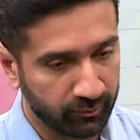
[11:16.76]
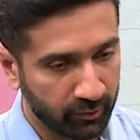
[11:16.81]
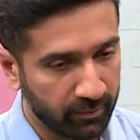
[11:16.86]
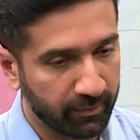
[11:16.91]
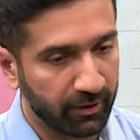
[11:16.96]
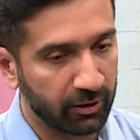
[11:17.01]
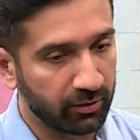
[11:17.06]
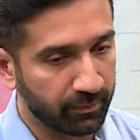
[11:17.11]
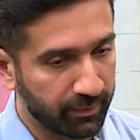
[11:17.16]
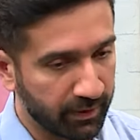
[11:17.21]
what
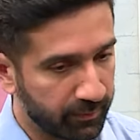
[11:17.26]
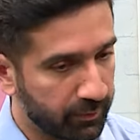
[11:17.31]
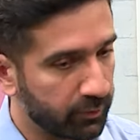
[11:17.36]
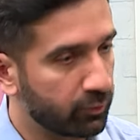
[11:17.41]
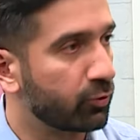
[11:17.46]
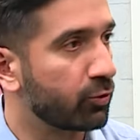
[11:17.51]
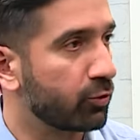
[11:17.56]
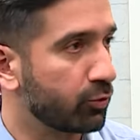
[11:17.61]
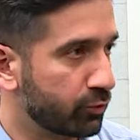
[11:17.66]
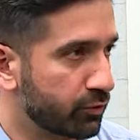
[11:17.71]
about the people
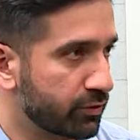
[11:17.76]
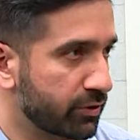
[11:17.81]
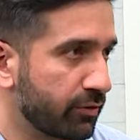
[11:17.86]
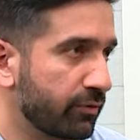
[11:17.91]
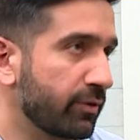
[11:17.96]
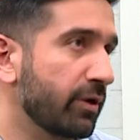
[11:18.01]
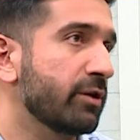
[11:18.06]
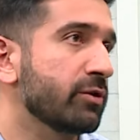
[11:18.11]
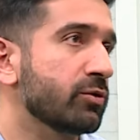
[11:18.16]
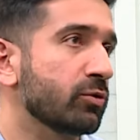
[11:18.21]
who use it
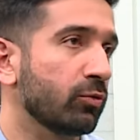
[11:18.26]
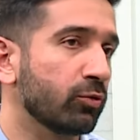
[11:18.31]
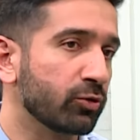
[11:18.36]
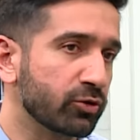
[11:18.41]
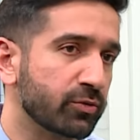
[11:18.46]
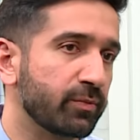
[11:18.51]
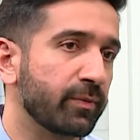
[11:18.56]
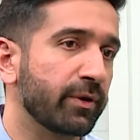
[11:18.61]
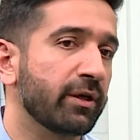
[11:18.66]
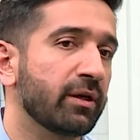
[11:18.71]
right so
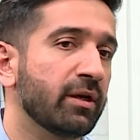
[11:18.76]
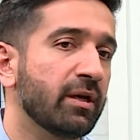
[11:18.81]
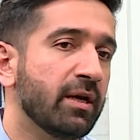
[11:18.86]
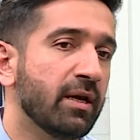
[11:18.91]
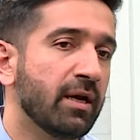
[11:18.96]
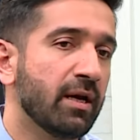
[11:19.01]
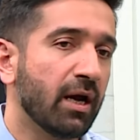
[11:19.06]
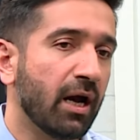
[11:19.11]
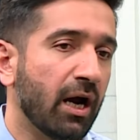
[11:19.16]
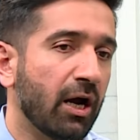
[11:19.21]
usme
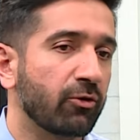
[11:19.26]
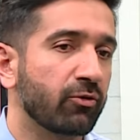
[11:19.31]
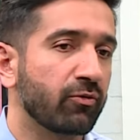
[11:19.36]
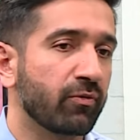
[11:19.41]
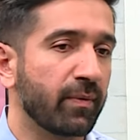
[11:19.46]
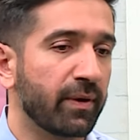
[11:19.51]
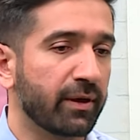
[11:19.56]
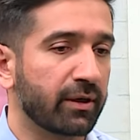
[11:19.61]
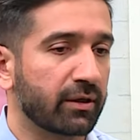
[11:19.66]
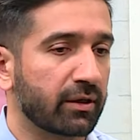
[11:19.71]
how do we
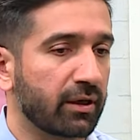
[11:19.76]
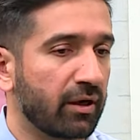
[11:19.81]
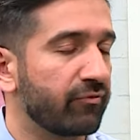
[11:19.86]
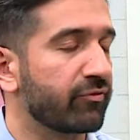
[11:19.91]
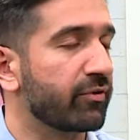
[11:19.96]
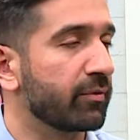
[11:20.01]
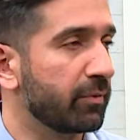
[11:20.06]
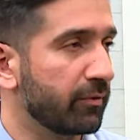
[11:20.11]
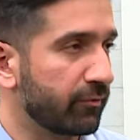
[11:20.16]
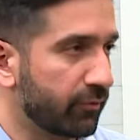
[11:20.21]
make it
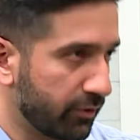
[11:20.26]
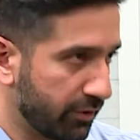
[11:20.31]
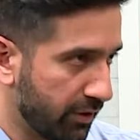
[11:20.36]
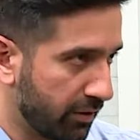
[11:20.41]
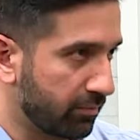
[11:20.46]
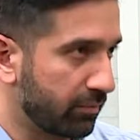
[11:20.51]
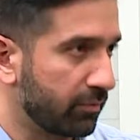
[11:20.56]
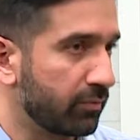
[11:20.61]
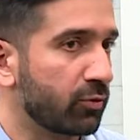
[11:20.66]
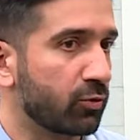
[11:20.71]
comfortable for
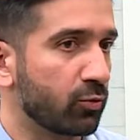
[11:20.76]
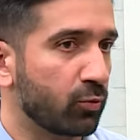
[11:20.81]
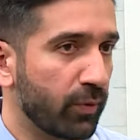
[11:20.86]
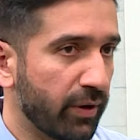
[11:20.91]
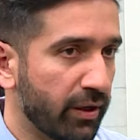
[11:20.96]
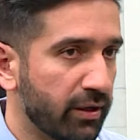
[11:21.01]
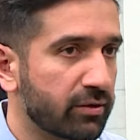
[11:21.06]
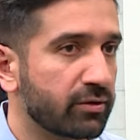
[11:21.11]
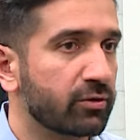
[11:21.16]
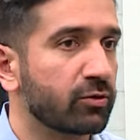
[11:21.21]
them to
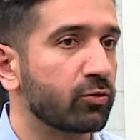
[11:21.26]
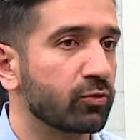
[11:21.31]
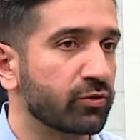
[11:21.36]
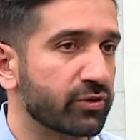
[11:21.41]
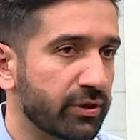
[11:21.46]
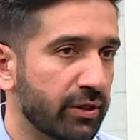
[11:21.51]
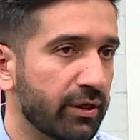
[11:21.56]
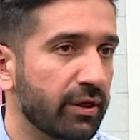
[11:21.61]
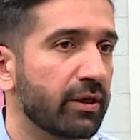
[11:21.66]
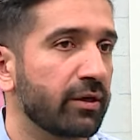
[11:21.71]
wait to
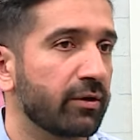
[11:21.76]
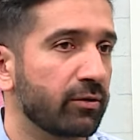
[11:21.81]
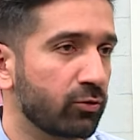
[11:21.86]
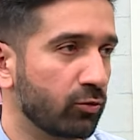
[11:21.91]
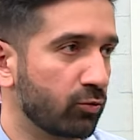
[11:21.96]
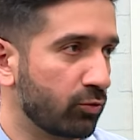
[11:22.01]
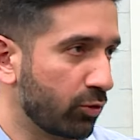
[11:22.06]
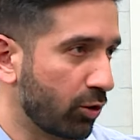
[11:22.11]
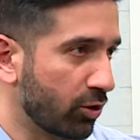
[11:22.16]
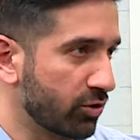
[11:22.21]
stay
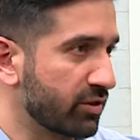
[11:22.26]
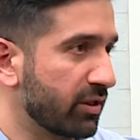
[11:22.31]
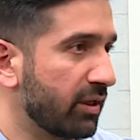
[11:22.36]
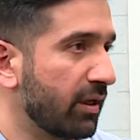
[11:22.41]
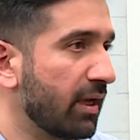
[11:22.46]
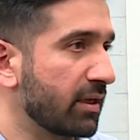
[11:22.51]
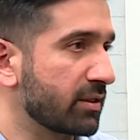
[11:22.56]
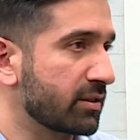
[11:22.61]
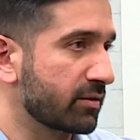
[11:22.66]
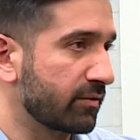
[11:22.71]
to cross the
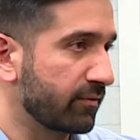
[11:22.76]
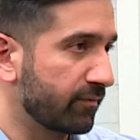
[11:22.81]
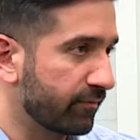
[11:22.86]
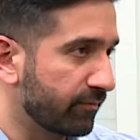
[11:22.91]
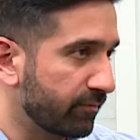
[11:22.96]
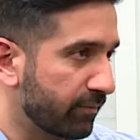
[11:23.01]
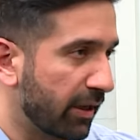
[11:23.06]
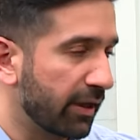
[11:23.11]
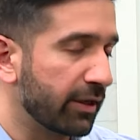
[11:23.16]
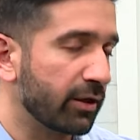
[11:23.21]
last
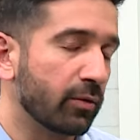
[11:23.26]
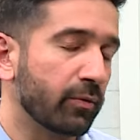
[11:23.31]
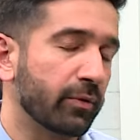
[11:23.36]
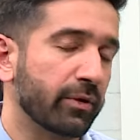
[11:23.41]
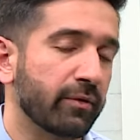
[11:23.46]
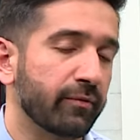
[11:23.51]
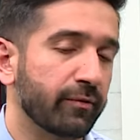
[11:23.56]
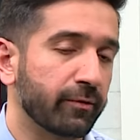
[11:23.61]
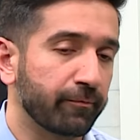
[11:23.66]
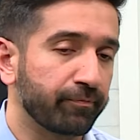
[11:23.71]
mile or
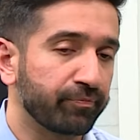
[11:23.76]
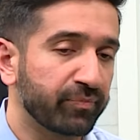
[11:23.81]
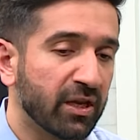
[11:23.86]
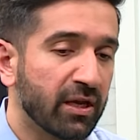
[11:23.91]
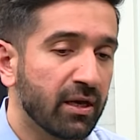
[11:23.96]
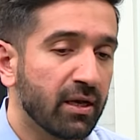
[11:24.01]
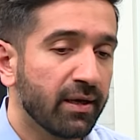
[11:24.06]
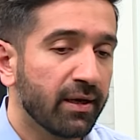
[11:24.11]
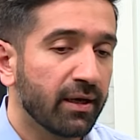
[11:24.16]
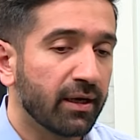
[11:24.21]
whatever
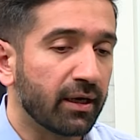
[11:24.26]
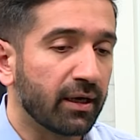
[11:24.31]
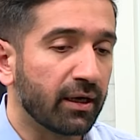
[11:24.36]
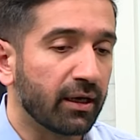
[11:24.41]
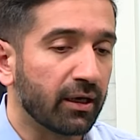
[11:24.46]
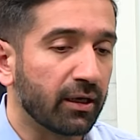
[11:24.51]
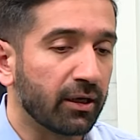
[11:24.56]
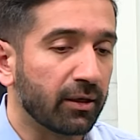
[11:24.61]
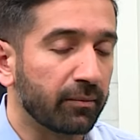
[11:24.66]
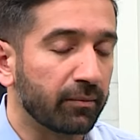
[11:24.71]

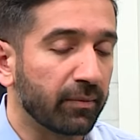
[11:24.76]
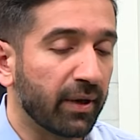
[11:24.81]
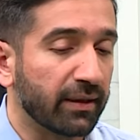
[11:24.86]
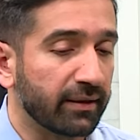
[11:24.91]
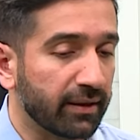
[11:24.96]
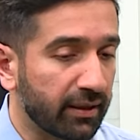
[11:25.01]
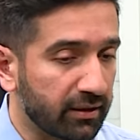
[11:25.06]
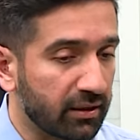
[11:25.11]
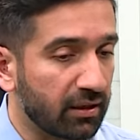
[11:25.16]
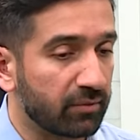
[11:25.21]
uh, and
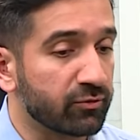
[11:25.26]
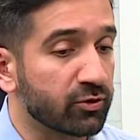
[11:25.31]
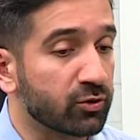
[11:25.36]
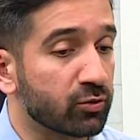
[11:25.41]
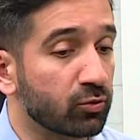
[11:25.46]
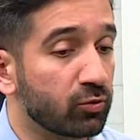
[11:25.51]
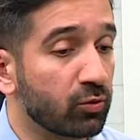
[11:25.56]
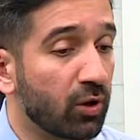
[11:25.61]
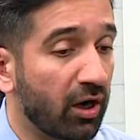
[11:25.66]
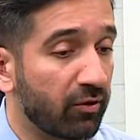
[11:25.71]
that comes
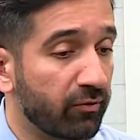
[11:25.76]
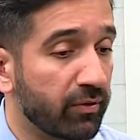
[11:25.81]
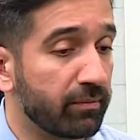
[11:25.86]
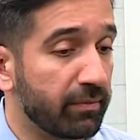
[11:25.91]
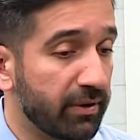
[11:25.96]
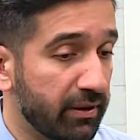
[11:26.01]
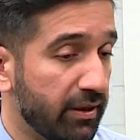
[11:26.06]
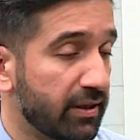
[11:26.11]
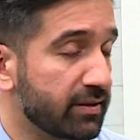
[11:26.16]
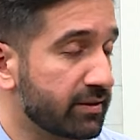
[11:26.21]
to how we
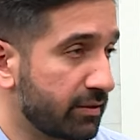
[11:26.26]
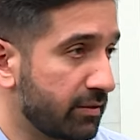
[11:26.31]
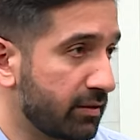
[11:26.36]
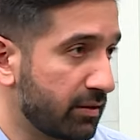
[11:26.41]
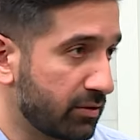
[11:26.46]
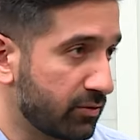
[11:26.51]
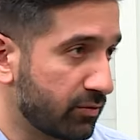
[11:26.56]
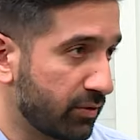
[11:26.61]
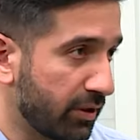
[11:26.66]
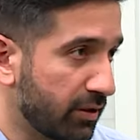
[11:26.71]
build our
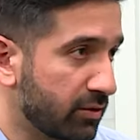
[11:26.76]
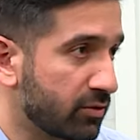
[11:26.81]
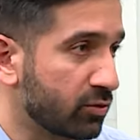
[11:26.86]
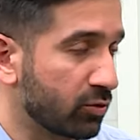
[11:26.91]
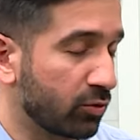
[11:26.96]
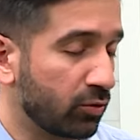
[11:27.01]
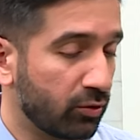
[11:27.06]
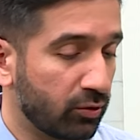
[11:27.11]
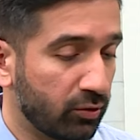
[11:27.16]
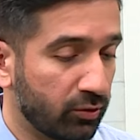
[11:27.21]
cities right
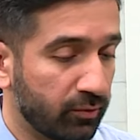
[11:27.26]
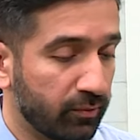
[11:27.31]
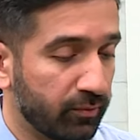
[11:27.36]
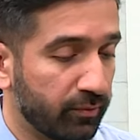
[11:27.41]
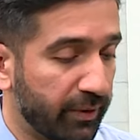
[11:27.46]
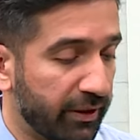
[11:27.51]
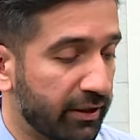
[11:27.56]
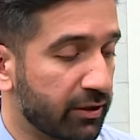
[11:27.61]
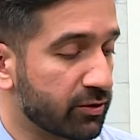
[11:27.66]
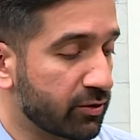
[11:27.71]
so
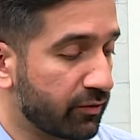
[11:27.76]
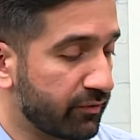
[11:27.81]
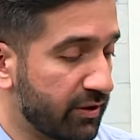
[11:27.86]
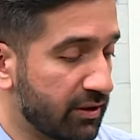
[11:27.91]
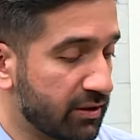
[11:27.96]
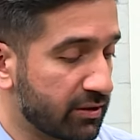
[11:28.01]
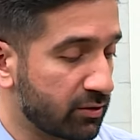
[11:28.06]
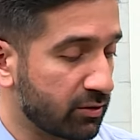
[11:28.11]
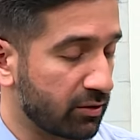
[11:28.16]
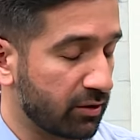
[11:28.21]
because of
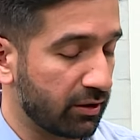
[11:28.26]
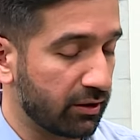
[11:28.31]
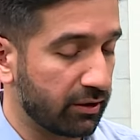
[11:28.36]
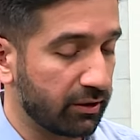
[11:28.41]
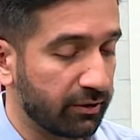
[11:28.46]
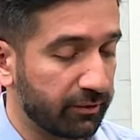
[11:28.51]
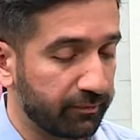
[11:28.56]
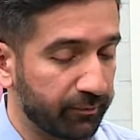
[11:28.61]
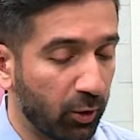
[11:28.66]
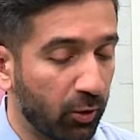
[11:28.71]
these
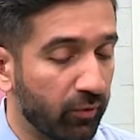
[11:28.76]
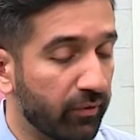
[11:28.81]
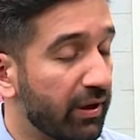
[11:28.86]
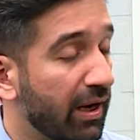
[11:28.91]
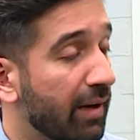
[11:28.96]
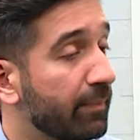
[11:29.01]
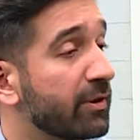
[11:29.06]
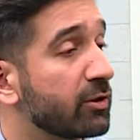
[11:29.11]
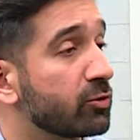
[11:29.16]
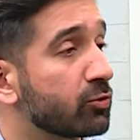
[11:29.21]
uh,
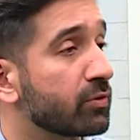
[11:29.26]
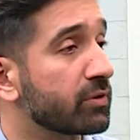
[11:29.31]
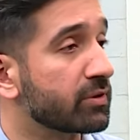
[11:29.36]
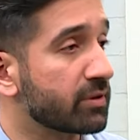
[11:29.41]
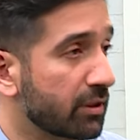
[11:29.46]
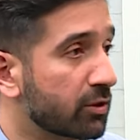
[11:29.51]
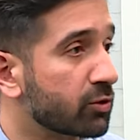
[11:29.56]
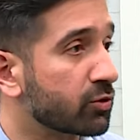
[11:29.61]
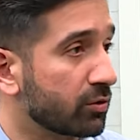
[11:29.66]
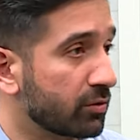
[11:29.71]
overlapping
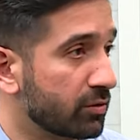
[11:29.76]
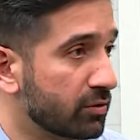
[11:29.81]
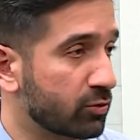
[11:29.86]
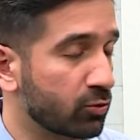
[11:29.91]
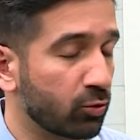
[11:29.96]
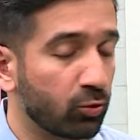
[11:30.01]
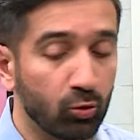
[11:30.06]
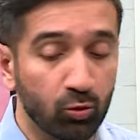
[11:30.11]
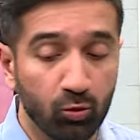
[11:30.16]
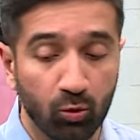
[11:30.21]
jurisdictions
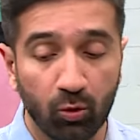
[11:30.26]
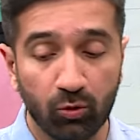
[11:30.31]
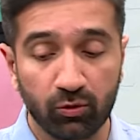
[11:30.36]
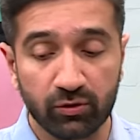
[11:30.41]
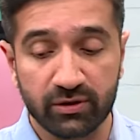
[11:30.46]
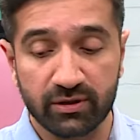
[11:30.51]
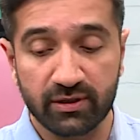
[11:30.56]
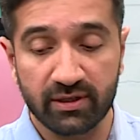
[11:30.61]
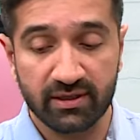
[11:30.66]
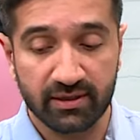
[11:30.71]
so who
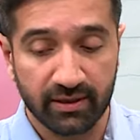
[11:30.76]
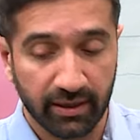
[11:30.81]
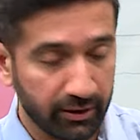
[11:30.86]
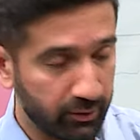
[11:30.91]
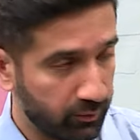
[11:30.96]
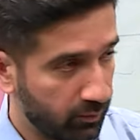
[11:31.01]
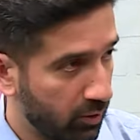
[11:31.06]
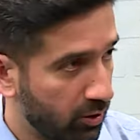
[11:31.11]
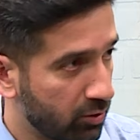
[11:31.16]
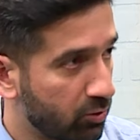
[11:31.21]
owns the
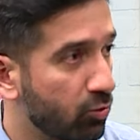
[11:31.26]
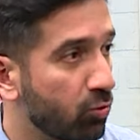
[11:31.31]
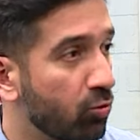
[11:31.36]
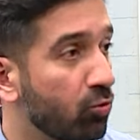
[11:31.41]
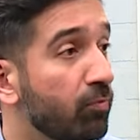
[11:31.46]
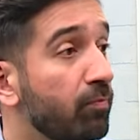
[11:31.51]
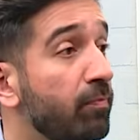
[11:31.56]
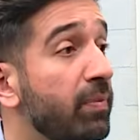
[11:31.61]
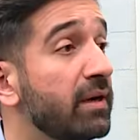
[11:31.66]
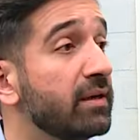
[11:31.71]
sidewalk who
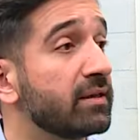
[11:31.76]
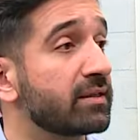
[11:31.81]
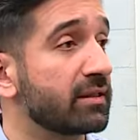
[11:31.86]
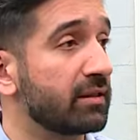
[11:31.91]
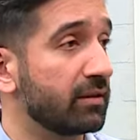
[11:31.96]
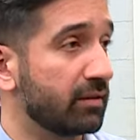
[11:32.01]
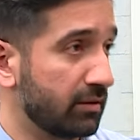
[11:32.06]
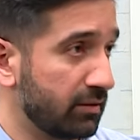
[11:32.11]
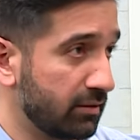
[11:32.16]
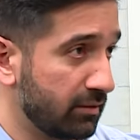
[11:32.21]
builds
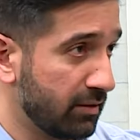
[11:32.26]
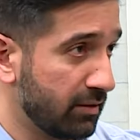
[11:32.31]
the